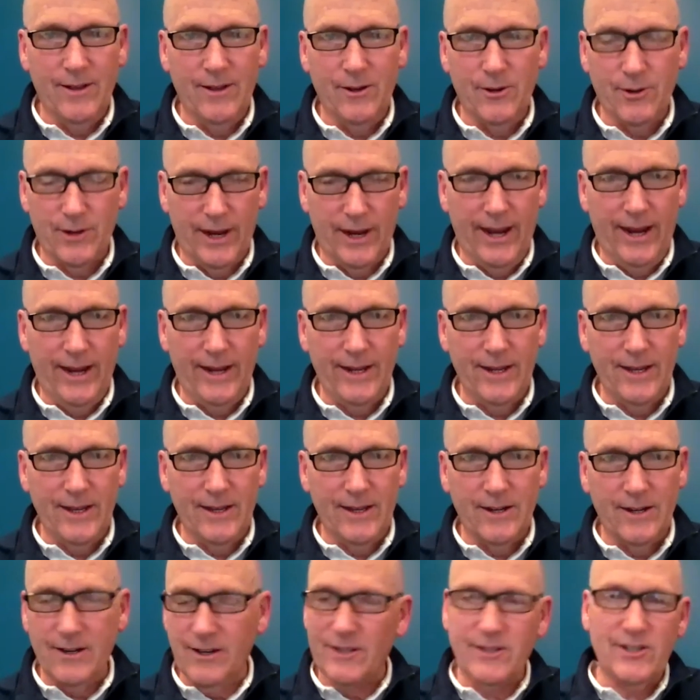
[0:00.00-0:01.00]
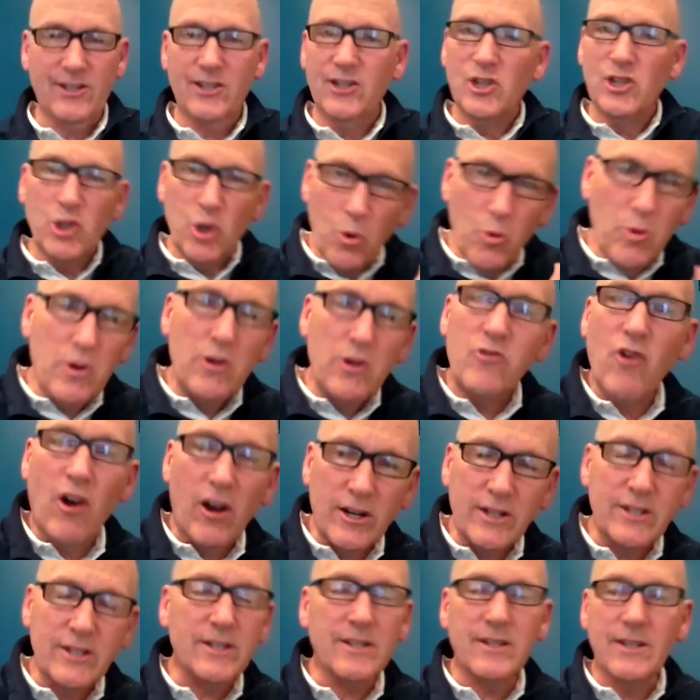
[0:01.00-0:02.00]
okay? Because doing
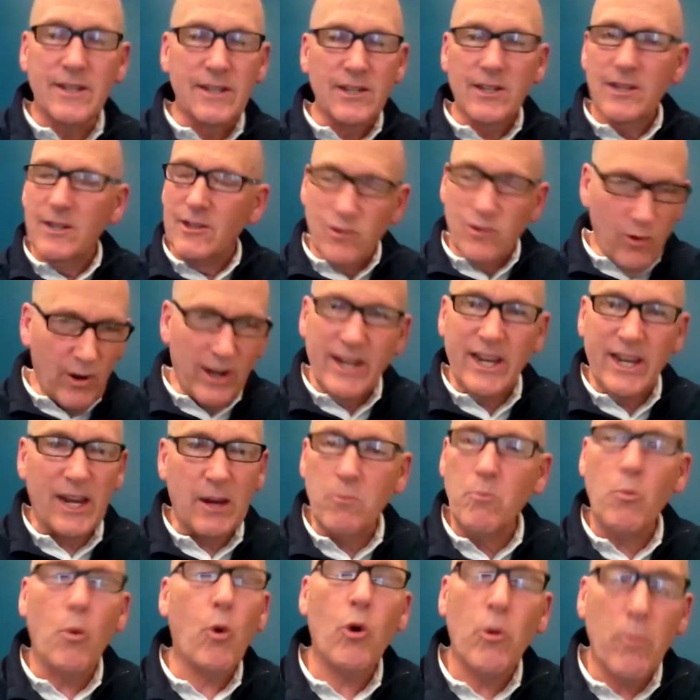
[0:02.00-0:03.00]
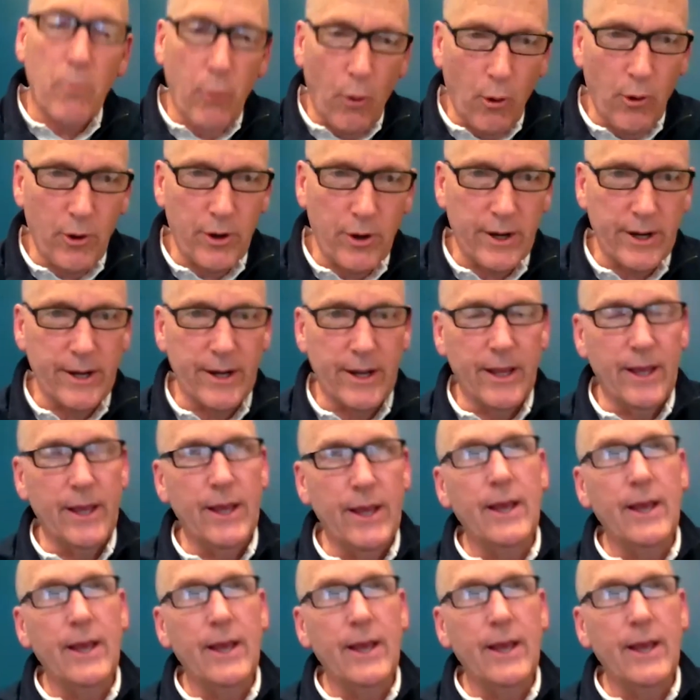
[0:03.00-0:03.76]
drugs, drinking, more important.